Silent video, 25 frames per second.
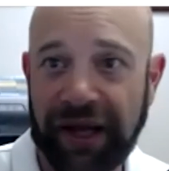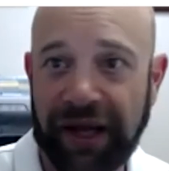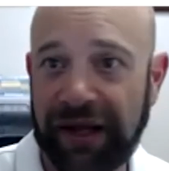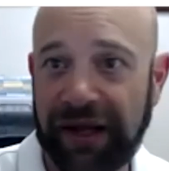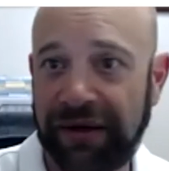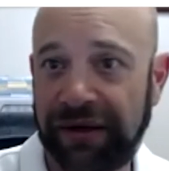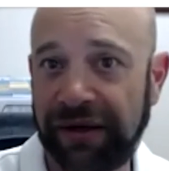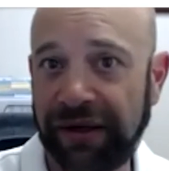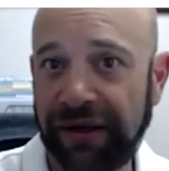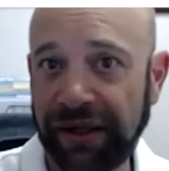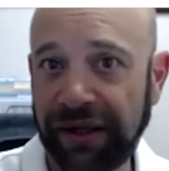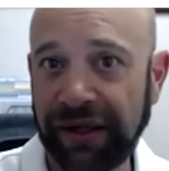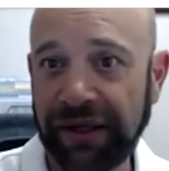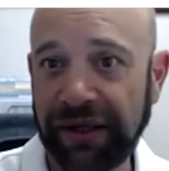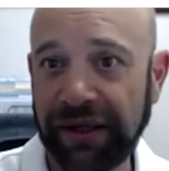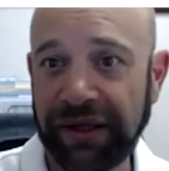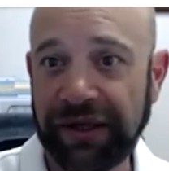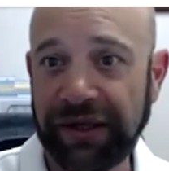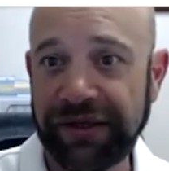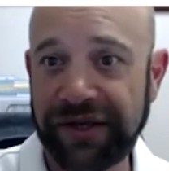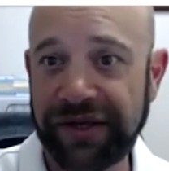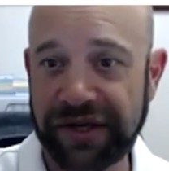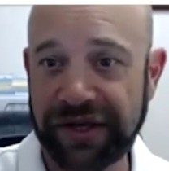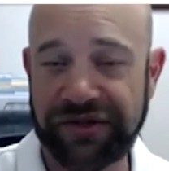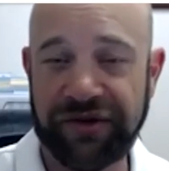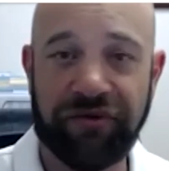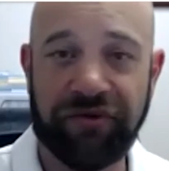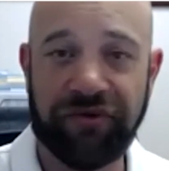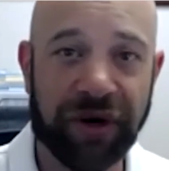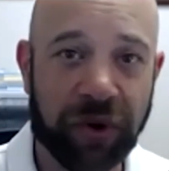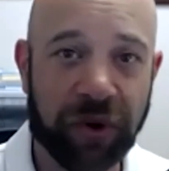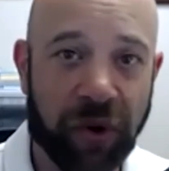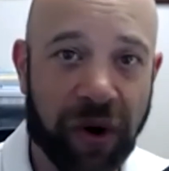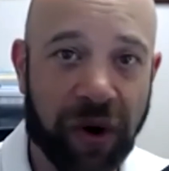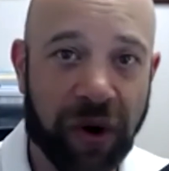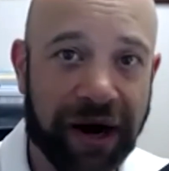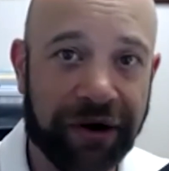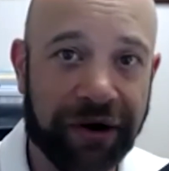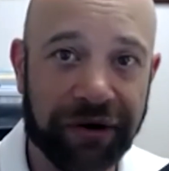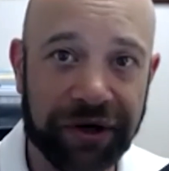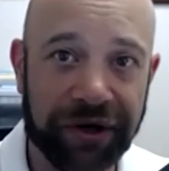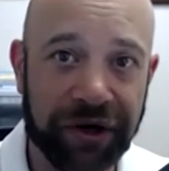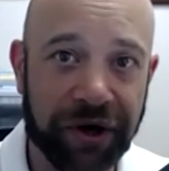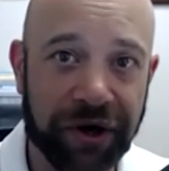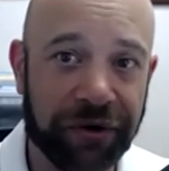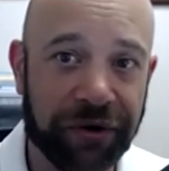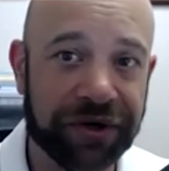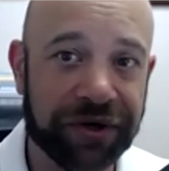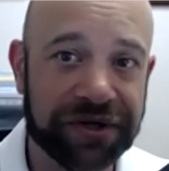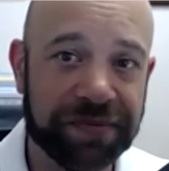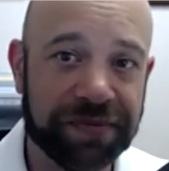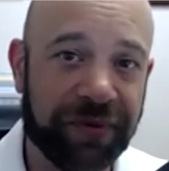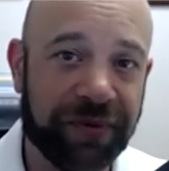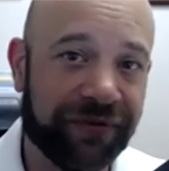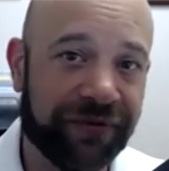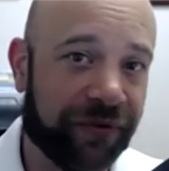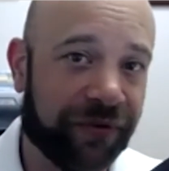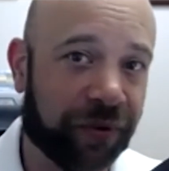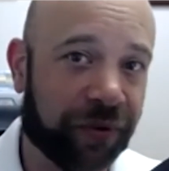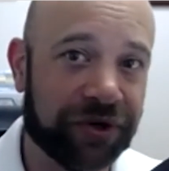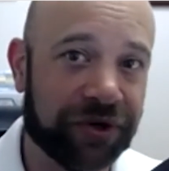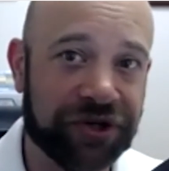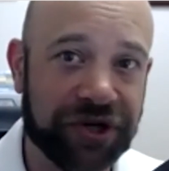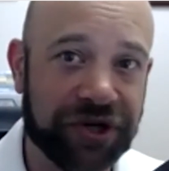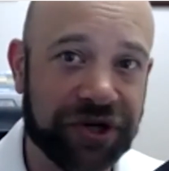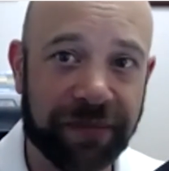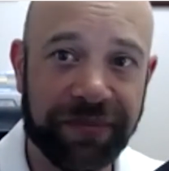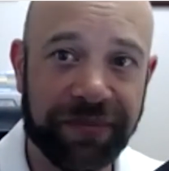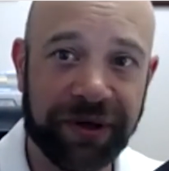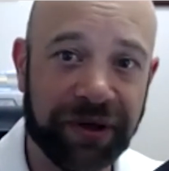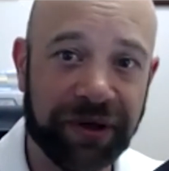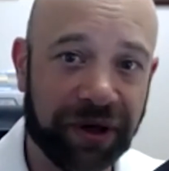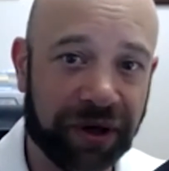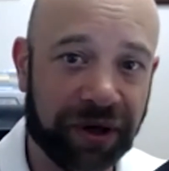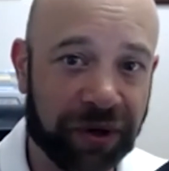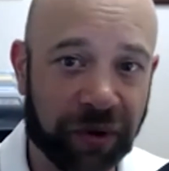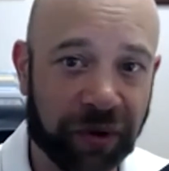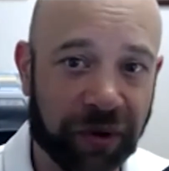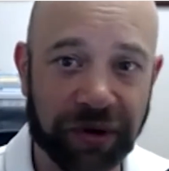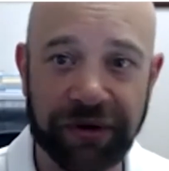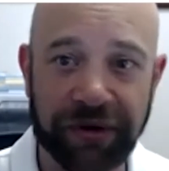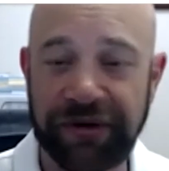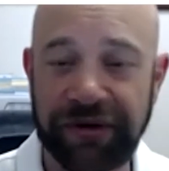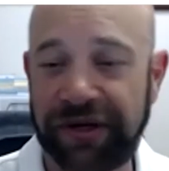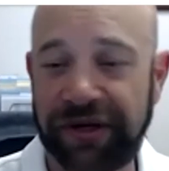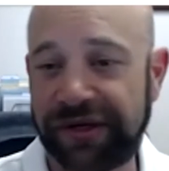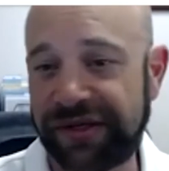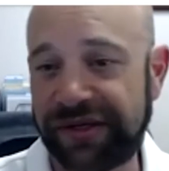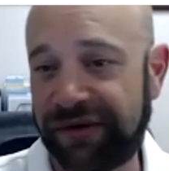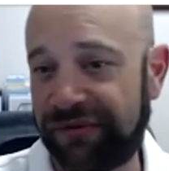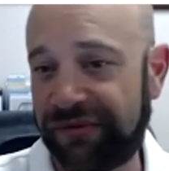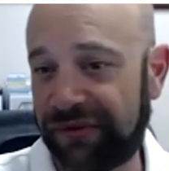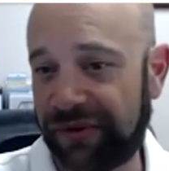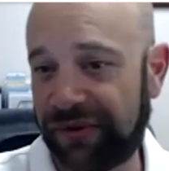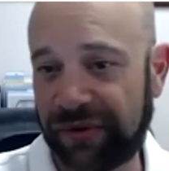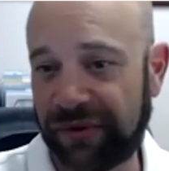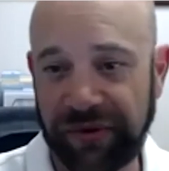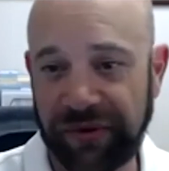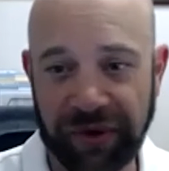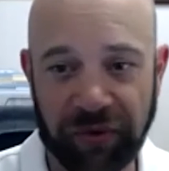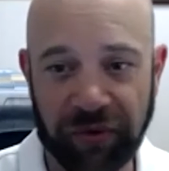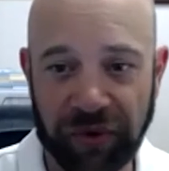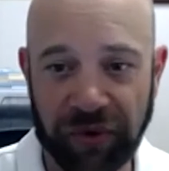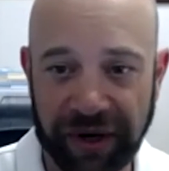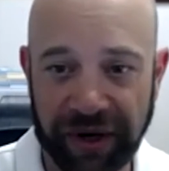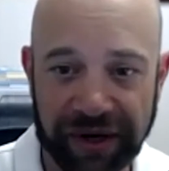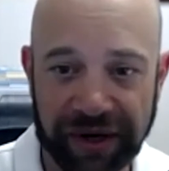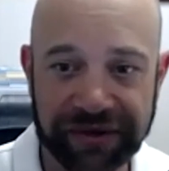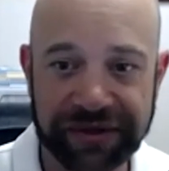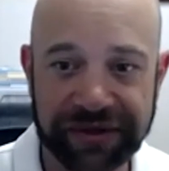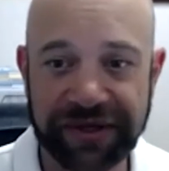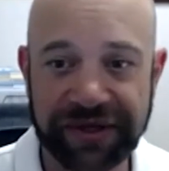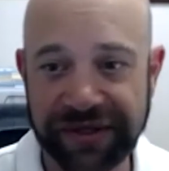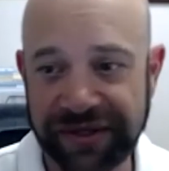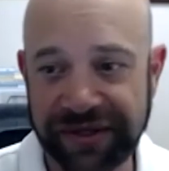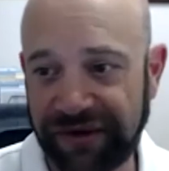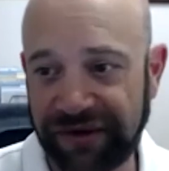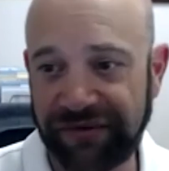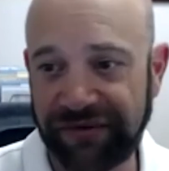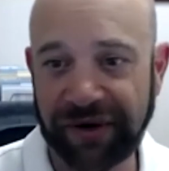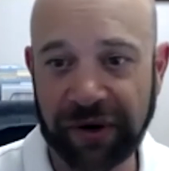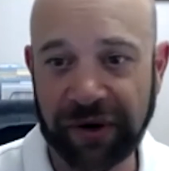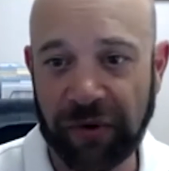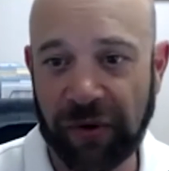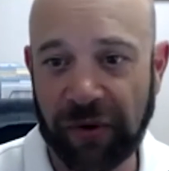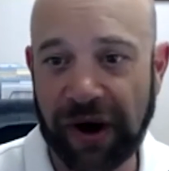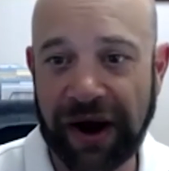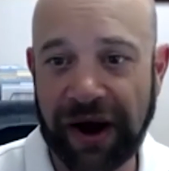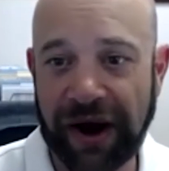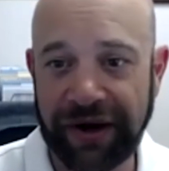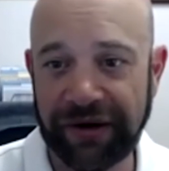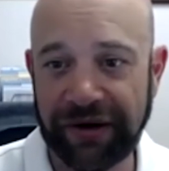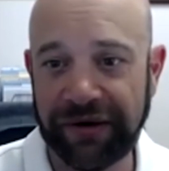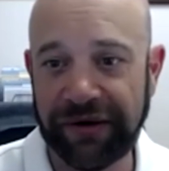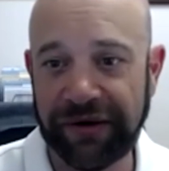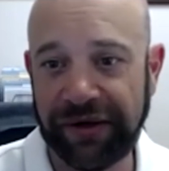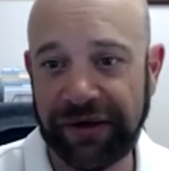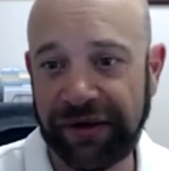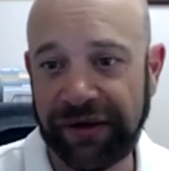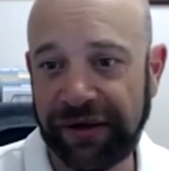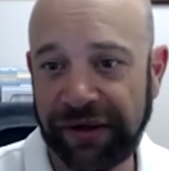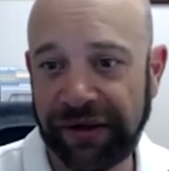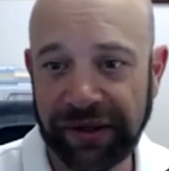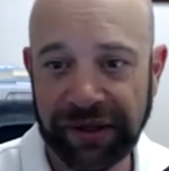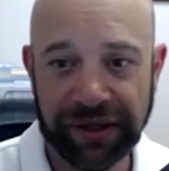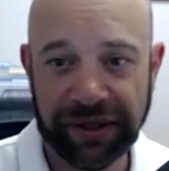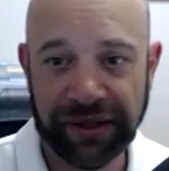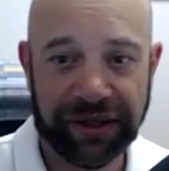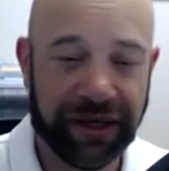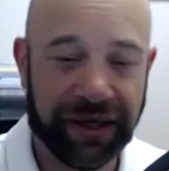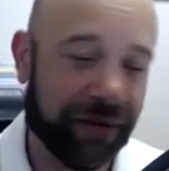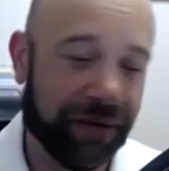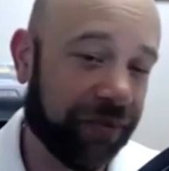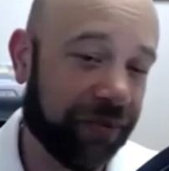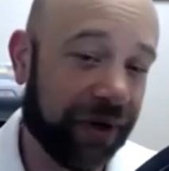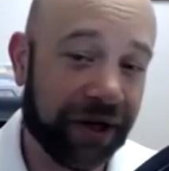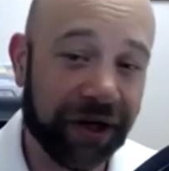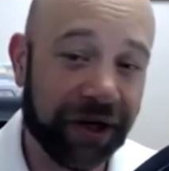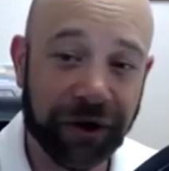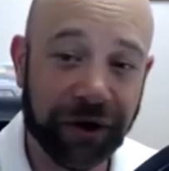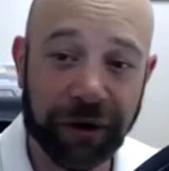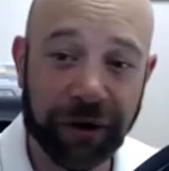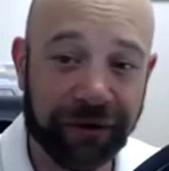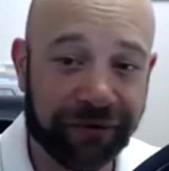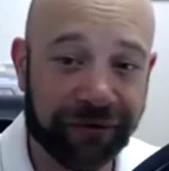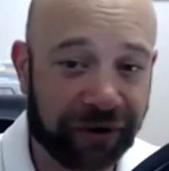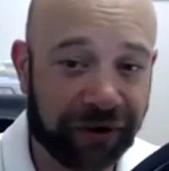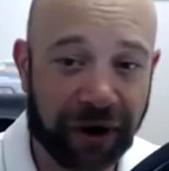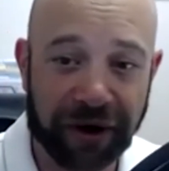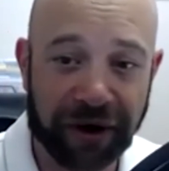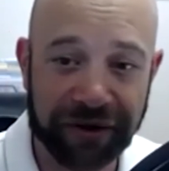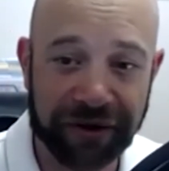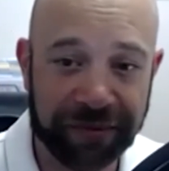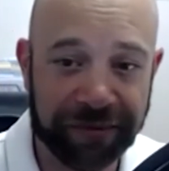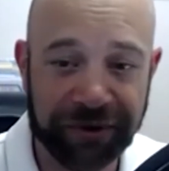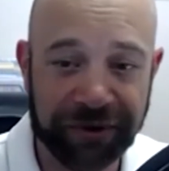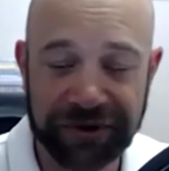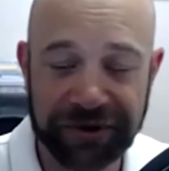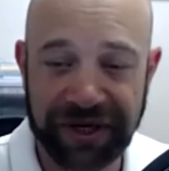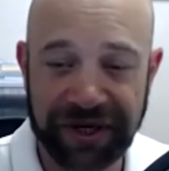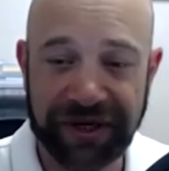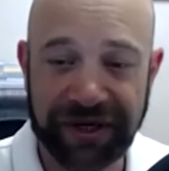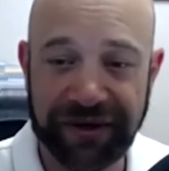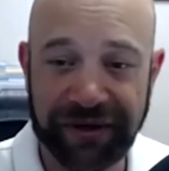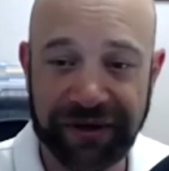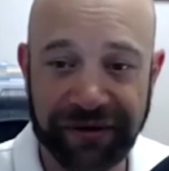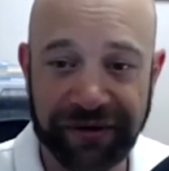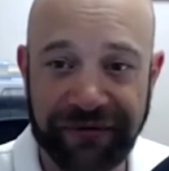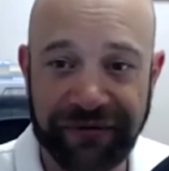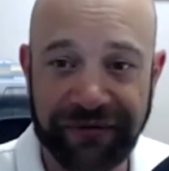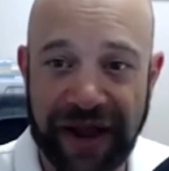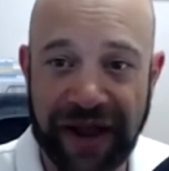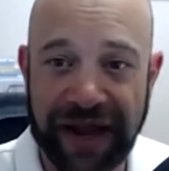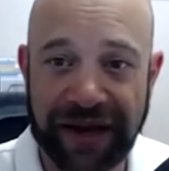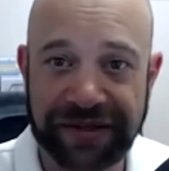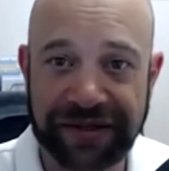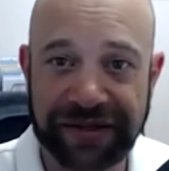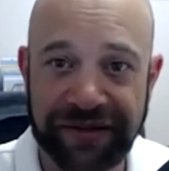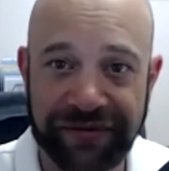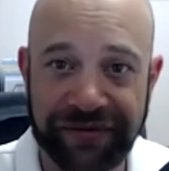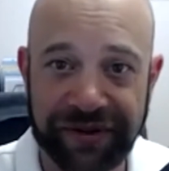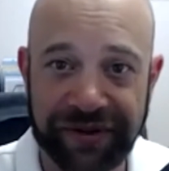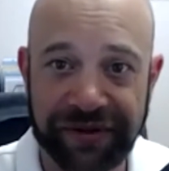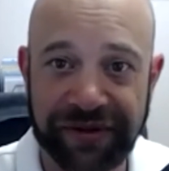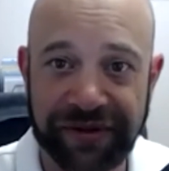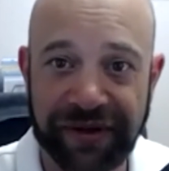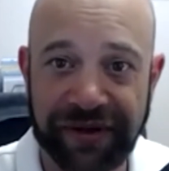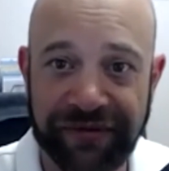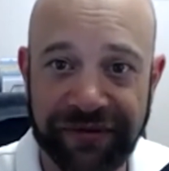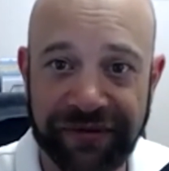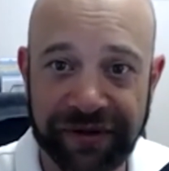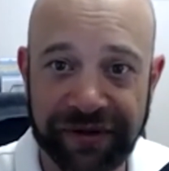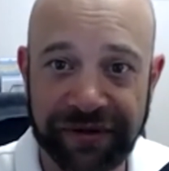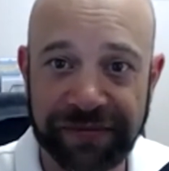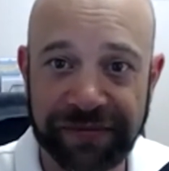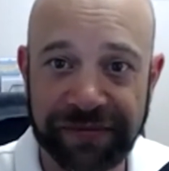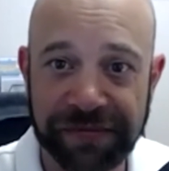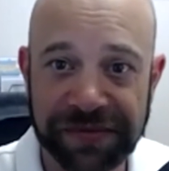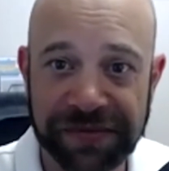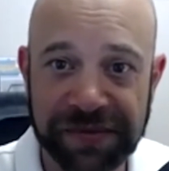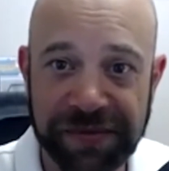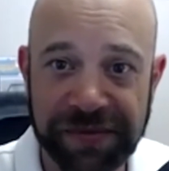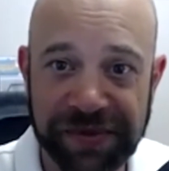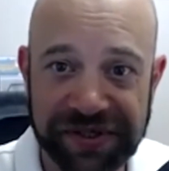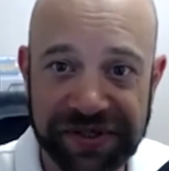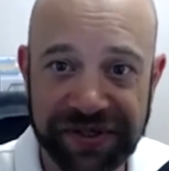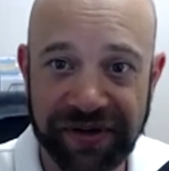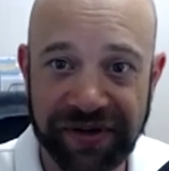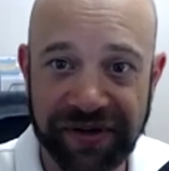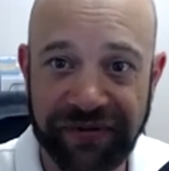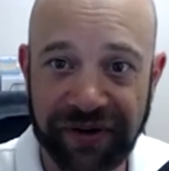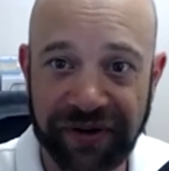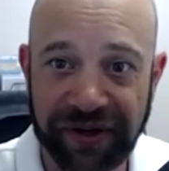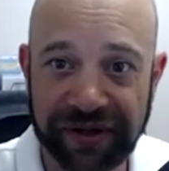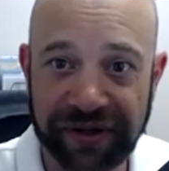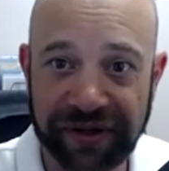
And does it require a notice before jumping to court? Does it, what else does it require? And we can go over all the particular facts of a specific